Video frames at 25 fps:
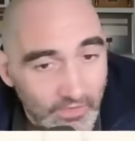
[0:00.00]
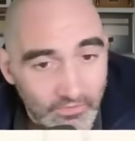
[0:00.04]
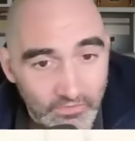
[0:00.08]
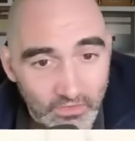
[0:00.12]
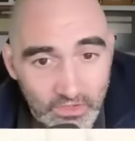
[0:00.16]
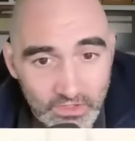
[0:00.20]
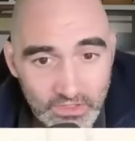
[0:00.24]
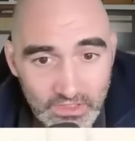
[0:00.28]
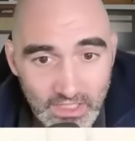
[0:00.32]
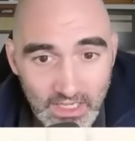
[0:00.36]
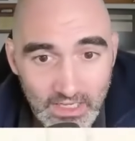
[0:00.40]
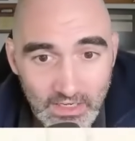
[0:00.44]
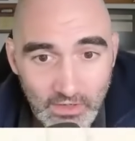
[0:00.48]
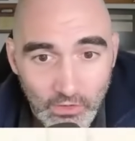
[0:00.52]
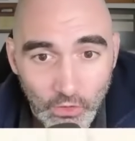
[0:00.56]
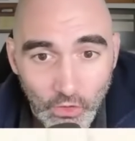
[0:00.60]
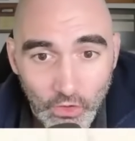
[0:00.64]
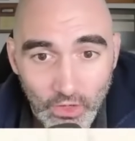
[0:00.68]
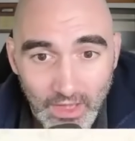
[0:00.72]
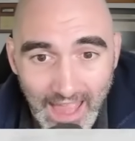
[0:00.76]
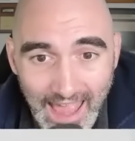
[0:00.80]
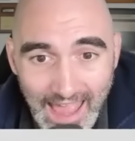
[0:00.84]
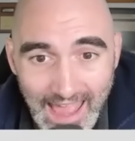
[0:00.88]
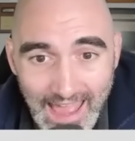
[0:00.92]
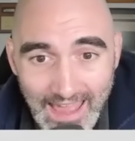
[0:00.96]
first, taking a
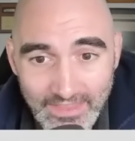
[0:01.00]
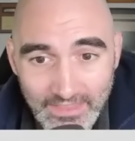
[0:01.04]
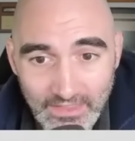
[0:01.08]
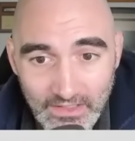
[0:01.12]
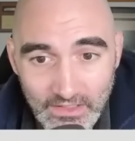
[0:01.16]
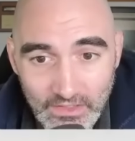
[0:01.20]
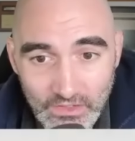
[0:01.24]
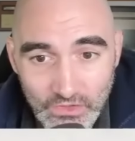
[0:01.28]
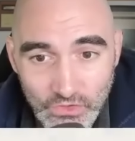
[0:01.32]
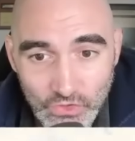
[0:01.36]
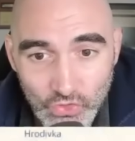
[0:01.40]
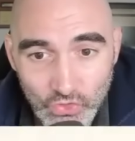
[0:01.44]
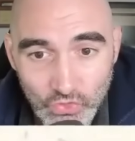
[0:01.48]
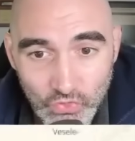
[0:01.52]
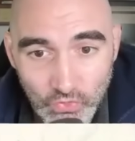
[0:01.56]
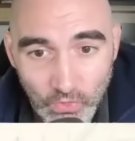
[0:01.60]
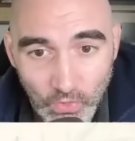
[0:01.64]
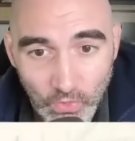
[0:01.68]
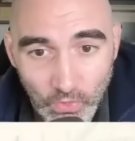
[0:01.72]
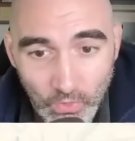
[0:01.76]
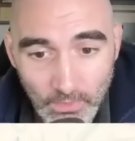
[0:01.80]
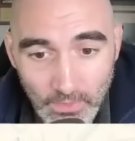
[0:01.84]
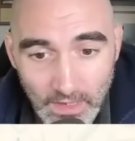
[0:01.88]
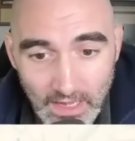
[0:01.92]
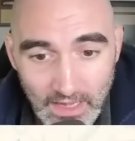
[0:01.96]
look at the
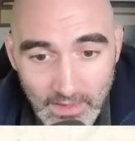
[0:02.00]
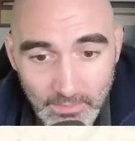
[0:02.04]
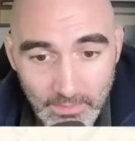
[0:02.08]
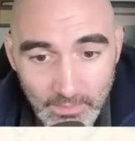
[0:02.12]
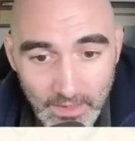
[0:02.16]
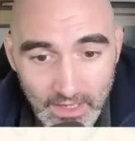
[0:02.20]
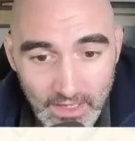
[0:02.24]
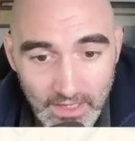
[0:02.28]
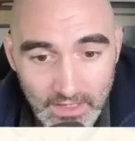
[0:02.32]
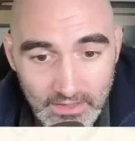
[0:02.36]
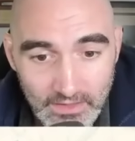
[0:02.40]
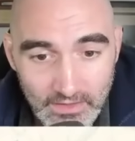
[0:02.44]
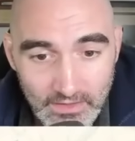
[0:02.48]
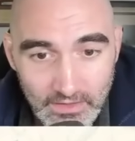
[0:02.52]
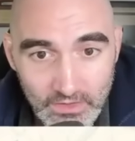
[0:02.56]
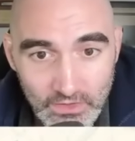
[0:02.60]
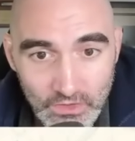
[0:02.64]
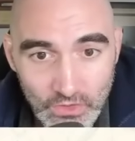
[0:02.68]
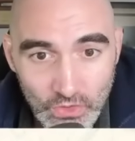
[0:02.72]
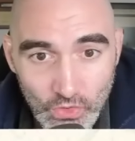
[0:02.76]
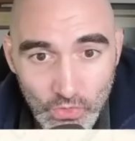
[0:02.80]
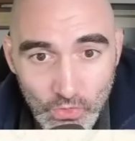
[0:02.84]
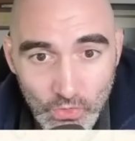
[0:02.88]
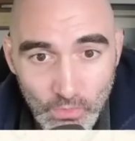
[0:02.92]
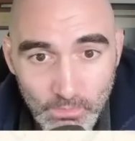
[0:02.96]
control map, and the
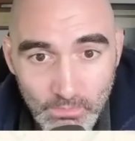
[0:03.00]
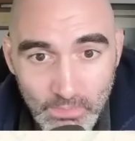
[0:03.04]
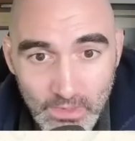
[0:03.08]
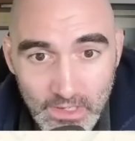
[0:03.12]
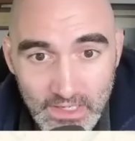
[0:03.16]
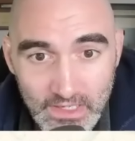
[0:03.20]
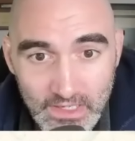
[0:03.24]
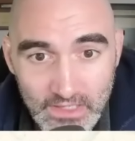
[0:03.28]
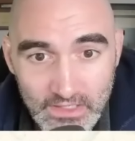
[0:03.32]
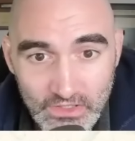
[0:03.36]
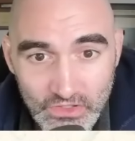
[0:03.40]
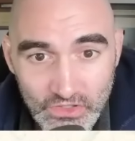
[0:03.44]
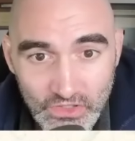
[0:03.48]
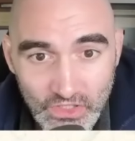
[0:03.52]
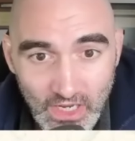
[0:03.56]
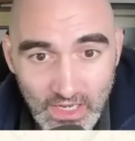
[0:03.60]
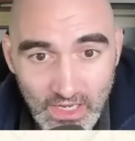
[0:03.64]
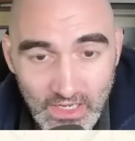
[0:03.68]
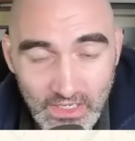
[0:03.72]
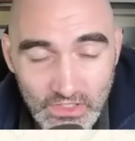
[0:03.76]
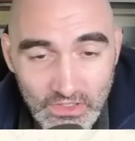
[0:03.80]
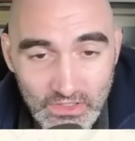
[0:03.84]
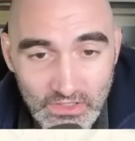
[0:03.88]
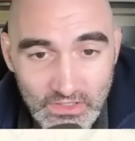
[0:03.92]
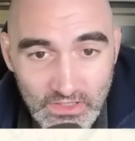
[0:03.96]
two biggest
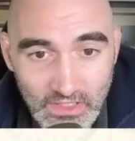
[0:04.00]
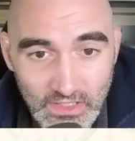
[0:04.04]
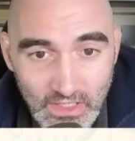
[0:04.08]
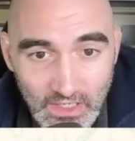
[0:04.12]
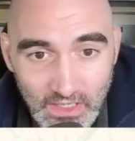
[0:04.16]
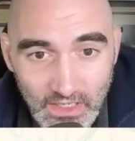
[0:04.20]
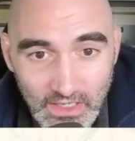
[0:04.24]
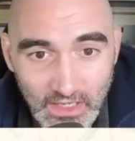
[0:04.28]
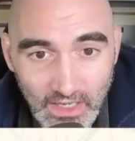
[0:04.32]
changes,